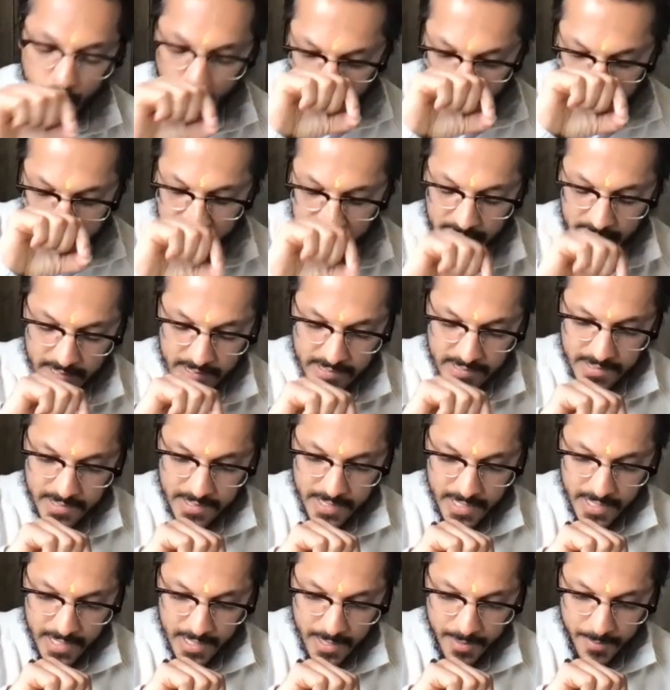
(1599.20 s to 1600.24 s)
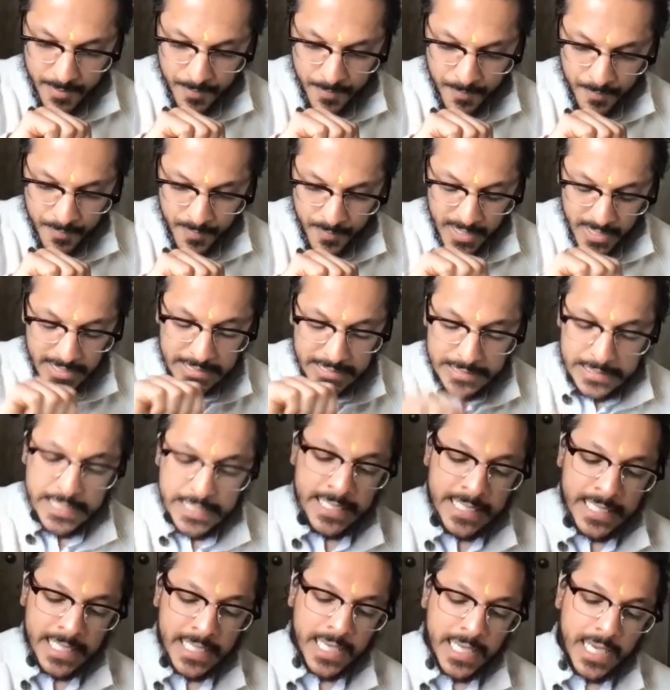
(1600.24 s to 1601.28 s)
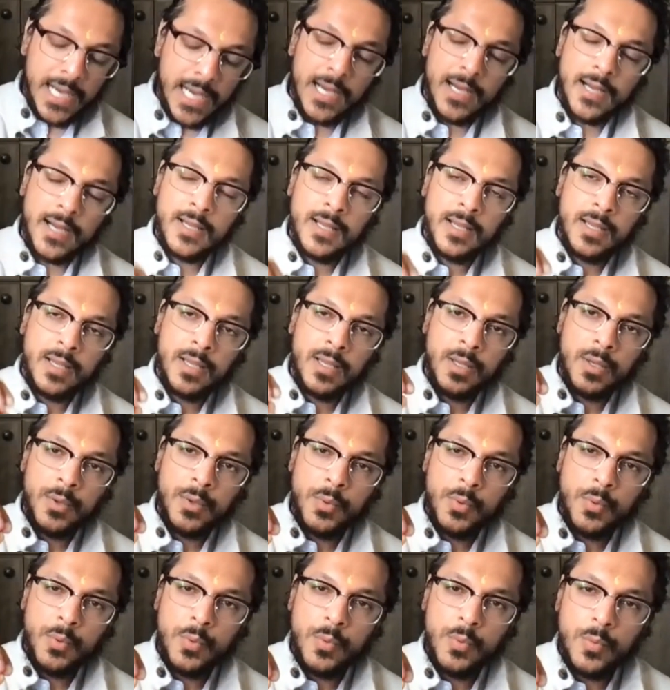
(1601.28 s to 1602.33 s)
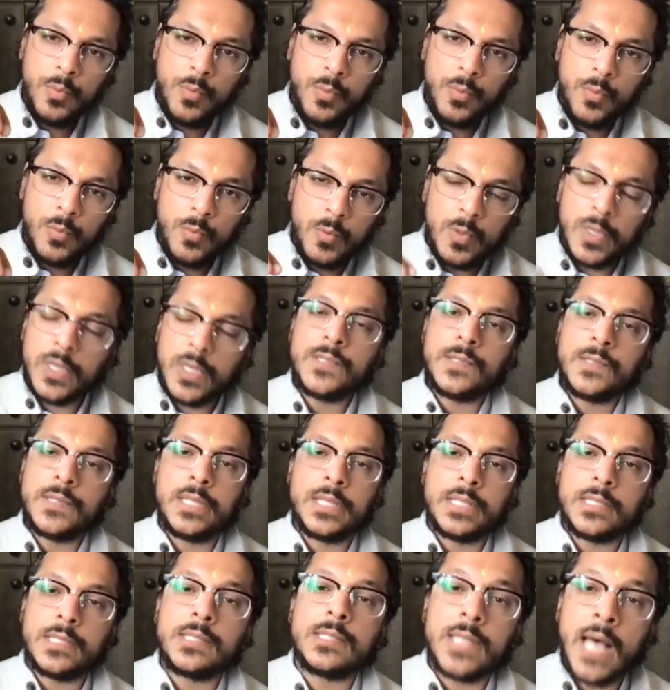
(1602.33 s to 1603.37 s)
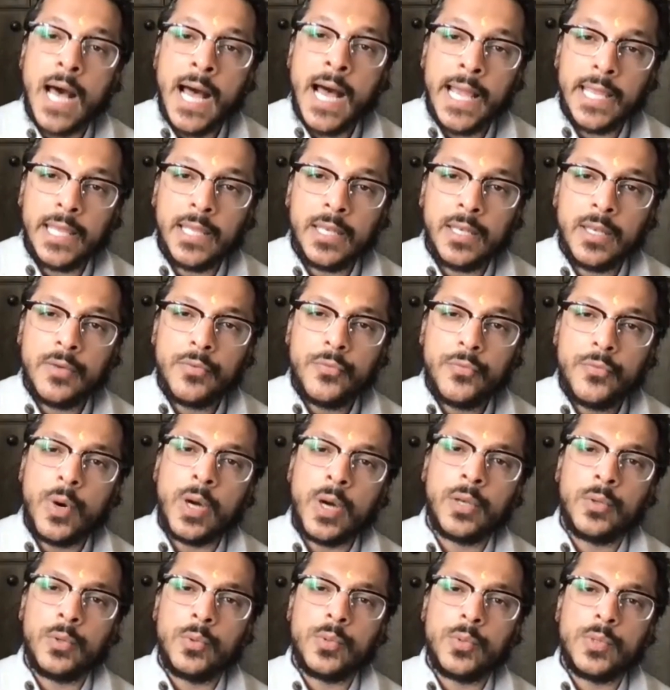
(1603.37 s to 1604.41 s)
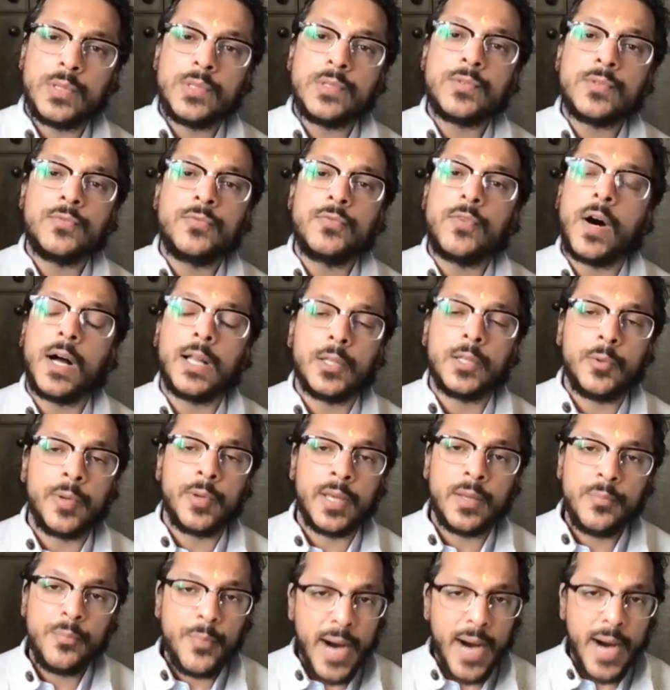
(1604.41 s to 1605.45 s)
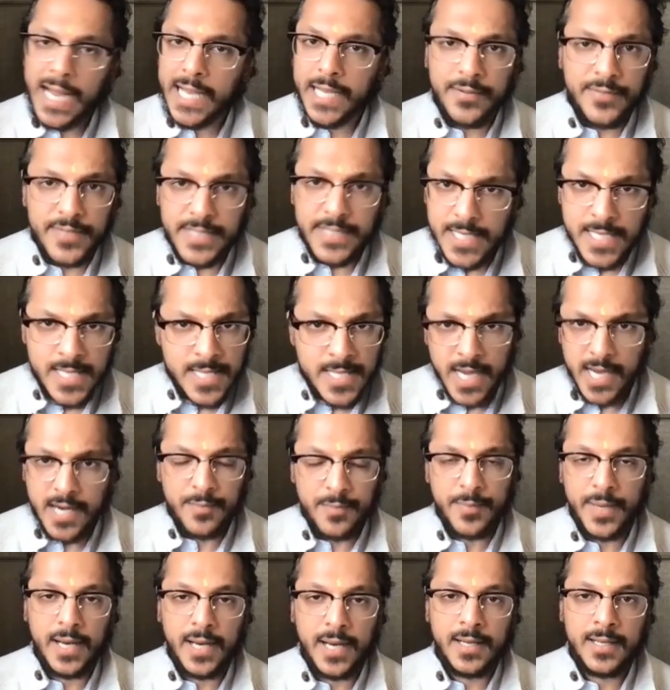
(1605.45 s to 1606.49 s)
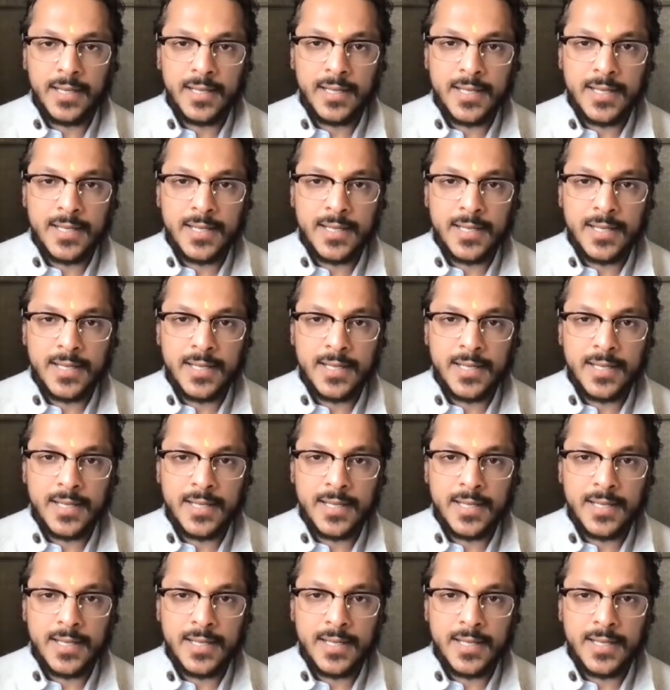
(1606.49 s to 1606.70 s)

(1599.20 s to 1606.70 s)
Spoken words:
what is the linga? What is the sign of one who is following Bhagavata Dharma?